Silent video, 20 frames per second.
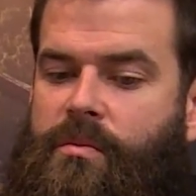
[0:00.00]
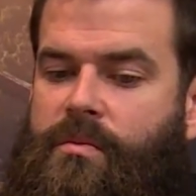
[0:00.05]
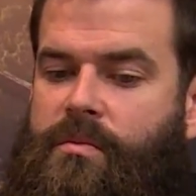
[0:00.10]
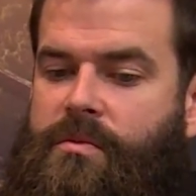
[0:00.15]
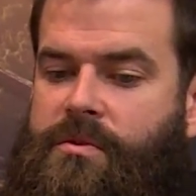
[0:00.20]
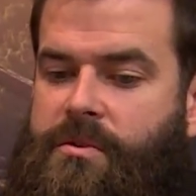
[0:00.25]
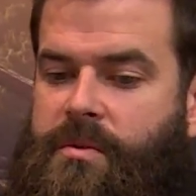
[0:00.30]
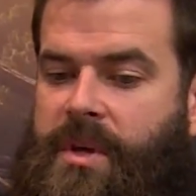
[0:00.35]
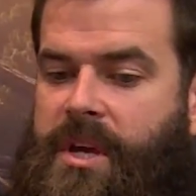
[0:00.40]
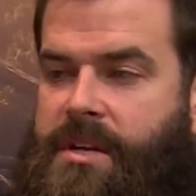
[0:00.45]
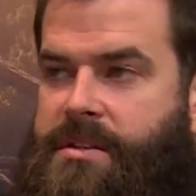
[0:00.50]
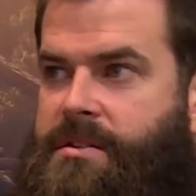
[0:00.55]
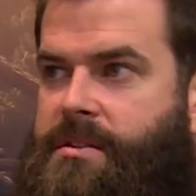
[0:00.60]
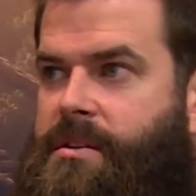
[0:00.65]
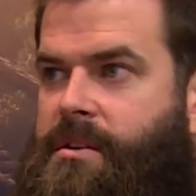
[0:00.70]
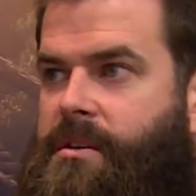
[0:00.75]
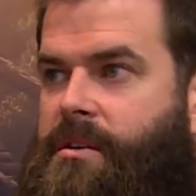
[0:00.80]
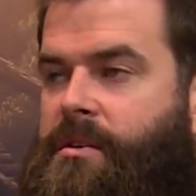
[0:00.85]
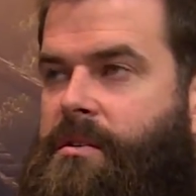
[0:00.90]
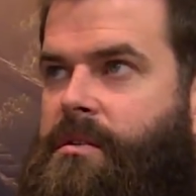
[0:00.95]
so yes,
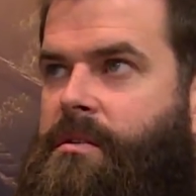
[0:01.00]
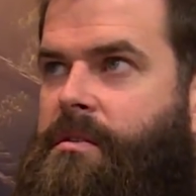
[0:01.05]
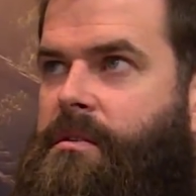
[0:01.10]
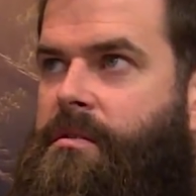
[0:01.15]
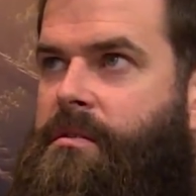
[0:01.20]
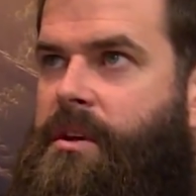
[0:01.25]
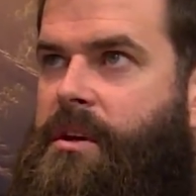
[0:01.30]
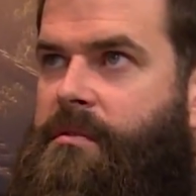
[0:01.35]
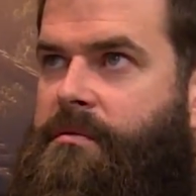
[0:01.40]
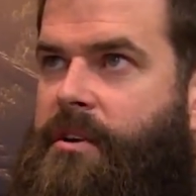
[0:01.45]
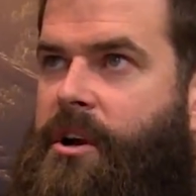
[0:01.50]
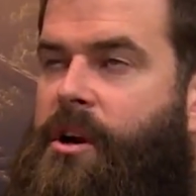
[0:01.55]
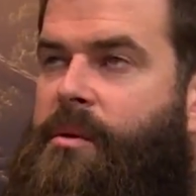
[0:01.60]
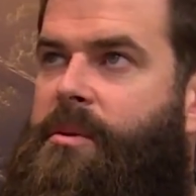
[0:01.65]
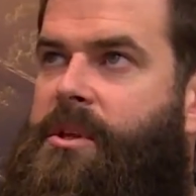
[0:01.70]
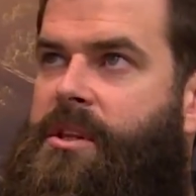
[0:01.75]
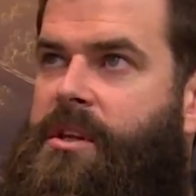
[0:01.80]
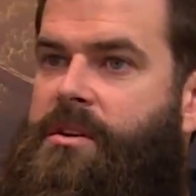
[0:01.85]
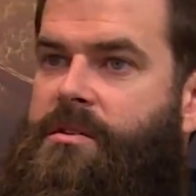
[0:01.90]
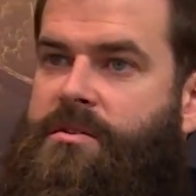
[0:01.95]
the
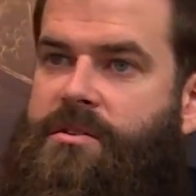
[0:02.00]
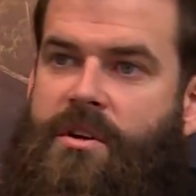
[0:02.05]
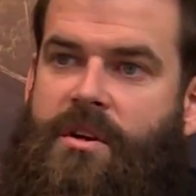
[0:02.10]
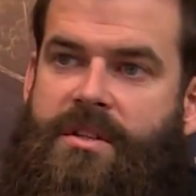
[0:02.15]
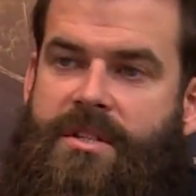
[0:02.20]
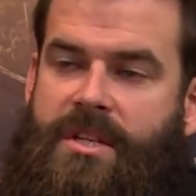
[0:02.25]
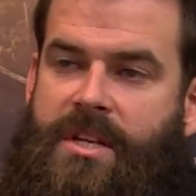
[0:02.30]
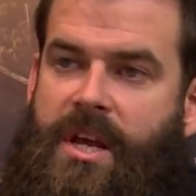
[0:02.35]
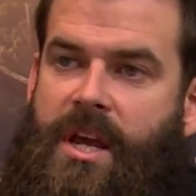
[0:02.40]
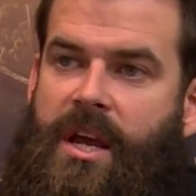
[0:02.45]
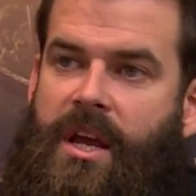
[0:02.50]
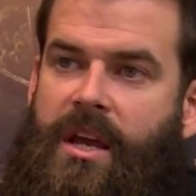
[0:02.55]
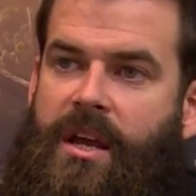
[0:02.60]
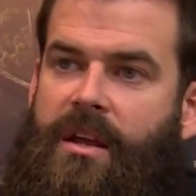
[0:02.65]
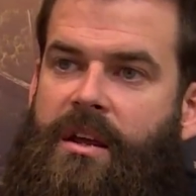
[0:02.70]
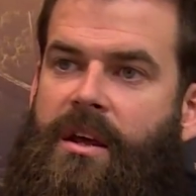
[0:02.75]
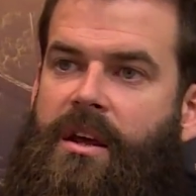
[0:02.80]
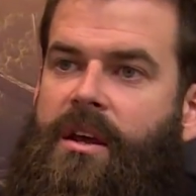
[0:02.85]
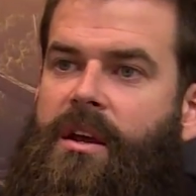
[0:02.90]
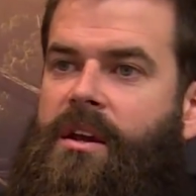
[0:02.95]
environment that you saw
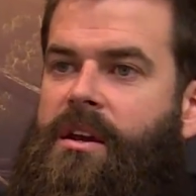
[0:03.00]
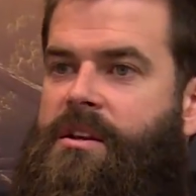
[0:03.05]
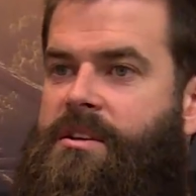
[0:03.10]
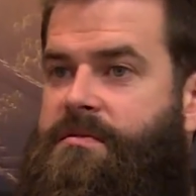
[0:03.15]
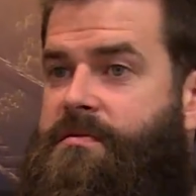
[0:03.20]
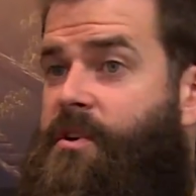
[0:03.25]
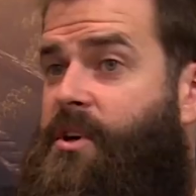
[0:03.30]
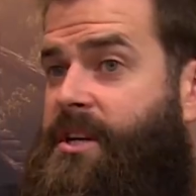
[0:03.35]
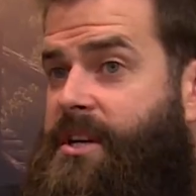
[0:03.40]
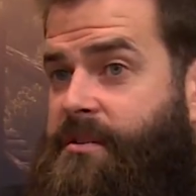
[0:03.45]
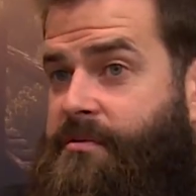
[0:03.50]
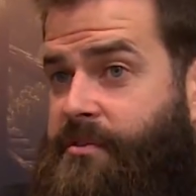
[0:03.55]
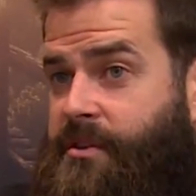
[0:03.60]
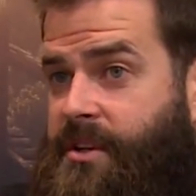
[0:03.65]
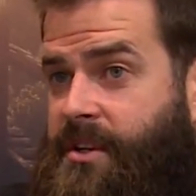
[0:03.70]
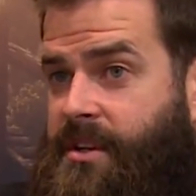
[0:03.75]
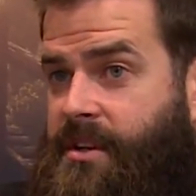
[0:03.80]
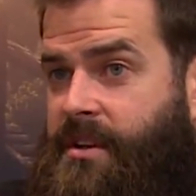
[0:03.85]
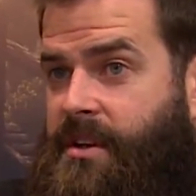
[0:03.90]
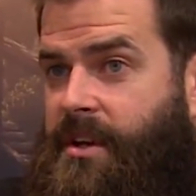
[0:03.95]
today is very
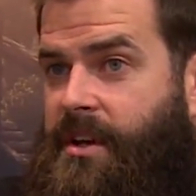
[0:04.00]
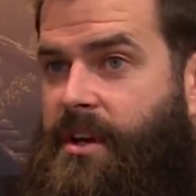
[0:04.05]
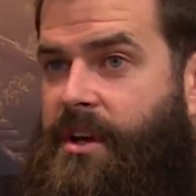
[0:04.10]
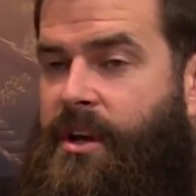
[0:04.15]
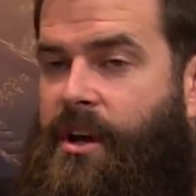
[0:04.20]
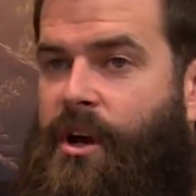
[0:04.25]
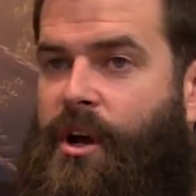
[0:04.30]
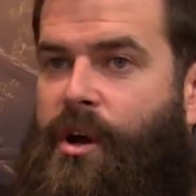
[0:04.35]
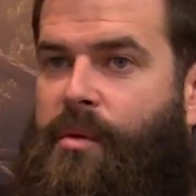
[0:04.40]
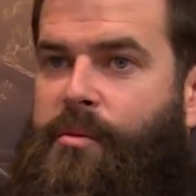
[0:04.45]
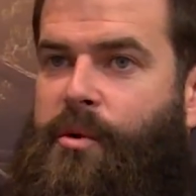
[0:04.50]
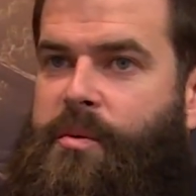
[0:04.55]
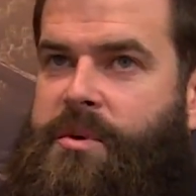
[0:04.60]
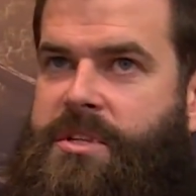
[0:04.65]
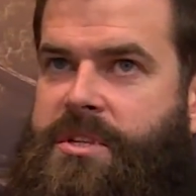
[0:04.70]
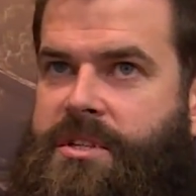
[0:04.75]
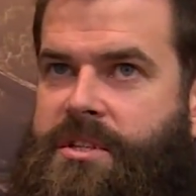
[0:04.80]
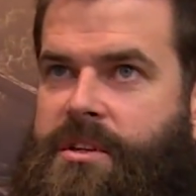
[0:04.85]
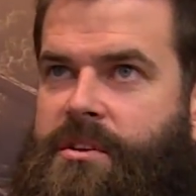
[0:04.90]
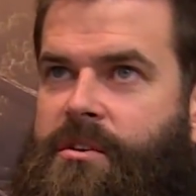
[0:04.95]
different, but we
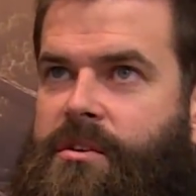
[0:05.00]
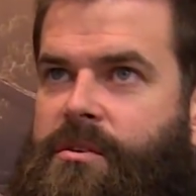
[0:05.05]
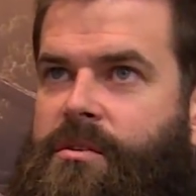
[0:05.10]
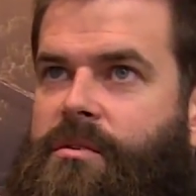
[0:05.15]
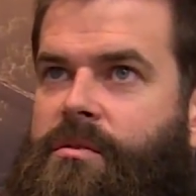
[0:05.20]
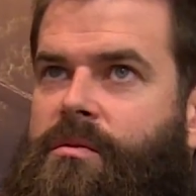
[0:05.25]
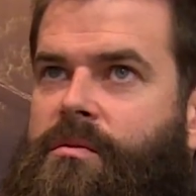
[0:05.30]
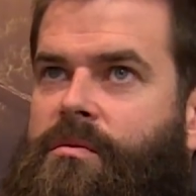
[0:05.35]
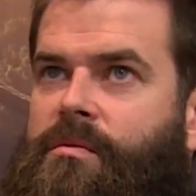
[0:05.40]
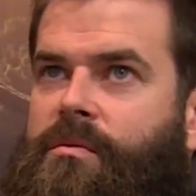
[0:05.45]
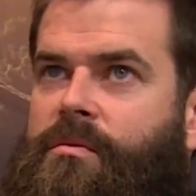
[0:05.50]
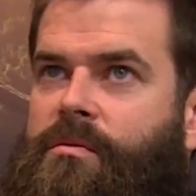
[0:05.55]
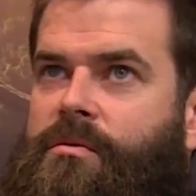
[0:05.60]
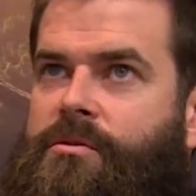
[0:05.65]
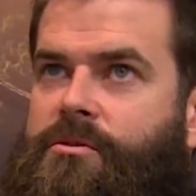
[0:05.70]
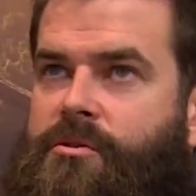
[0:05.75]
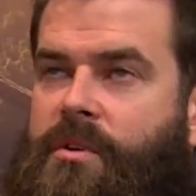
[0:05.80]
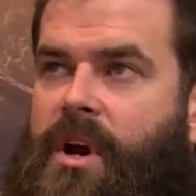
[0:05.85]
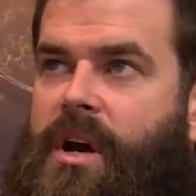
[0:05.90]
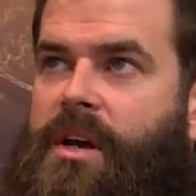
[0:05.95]
still
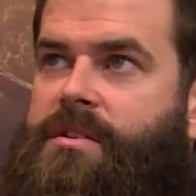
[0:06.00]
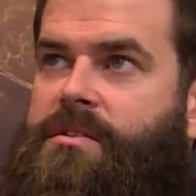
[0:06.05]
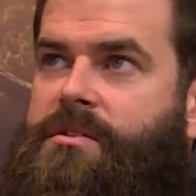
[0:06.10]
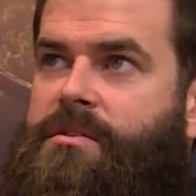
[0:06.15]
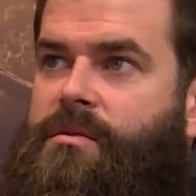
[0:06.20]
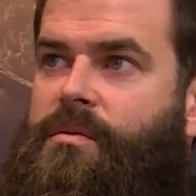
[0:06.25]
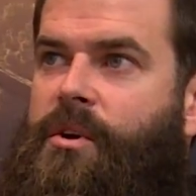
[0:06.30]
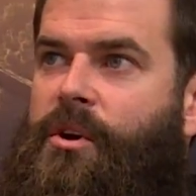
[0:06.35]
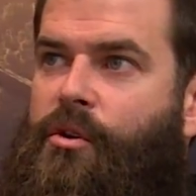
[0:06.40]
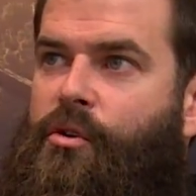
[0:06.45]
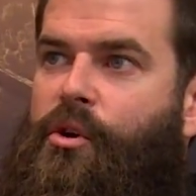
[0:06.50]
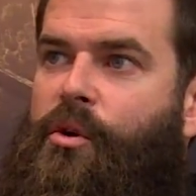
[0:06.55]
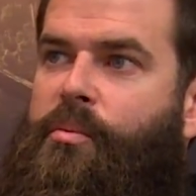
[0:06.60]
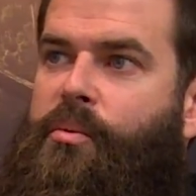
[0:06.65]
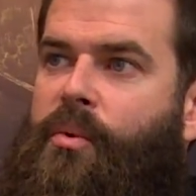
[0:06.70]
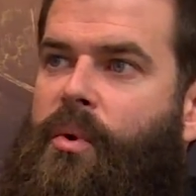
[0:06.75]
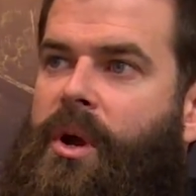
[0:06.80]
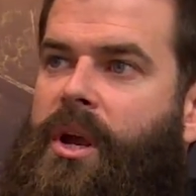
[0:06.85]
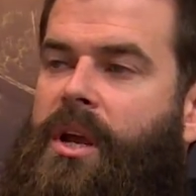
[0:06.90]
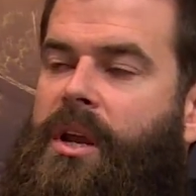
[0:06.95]
try to
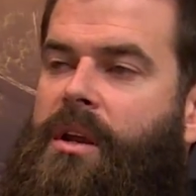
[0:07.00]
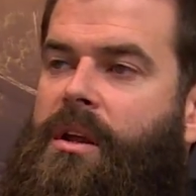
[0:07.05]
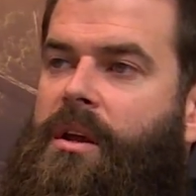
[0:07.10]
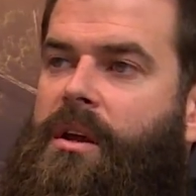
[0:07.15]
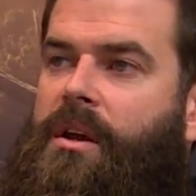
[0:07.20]
incorporate